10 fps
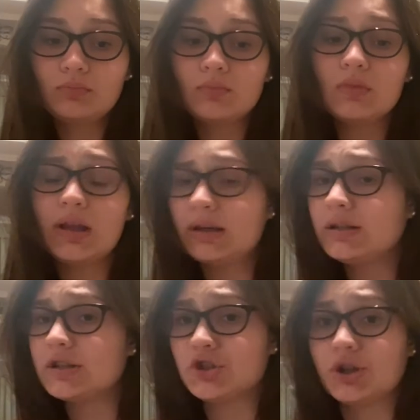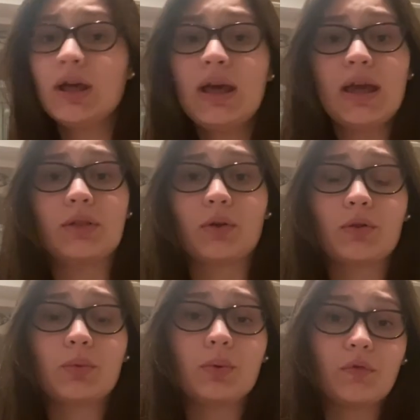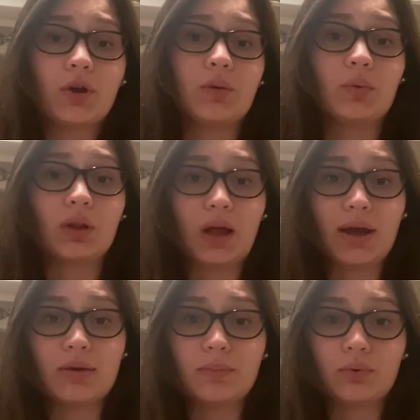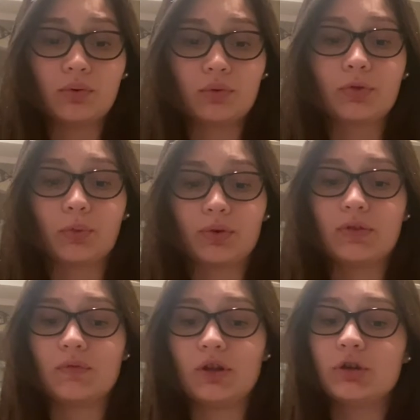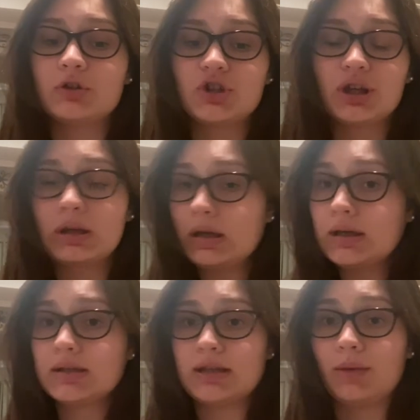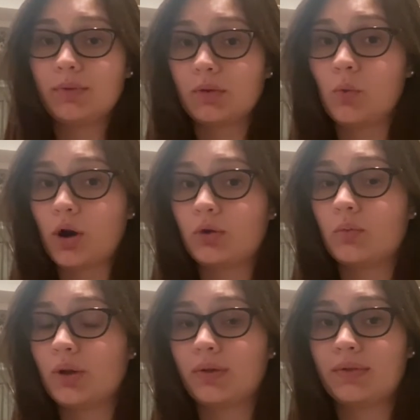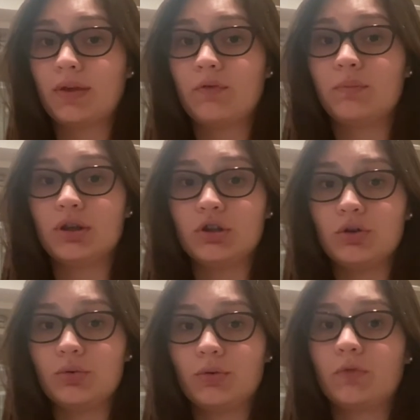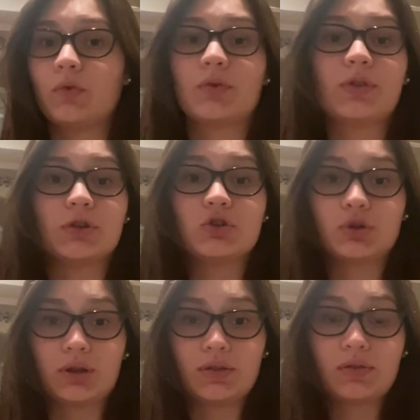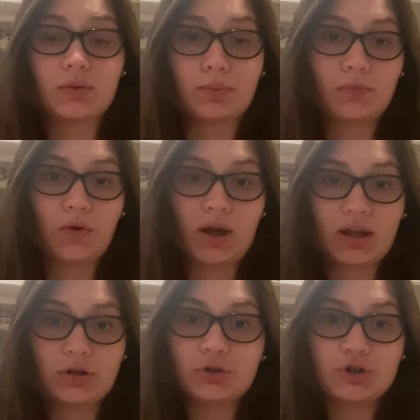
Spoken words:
In addition, it's also a very reliable source of energy. Dams and water wheels have been used for centuries to provide energy